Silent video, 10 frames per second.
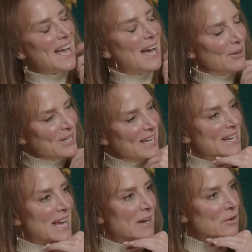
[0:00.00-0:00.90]
Okay,
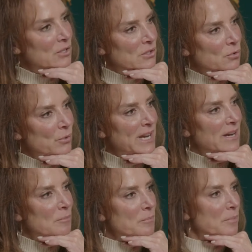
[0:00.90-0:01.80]
how do we
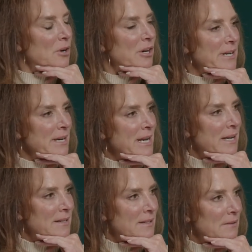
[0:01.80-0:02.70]
help Heart and
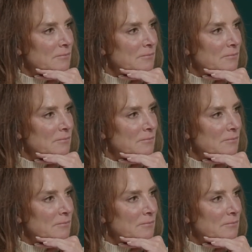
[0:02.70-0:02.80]
Hand?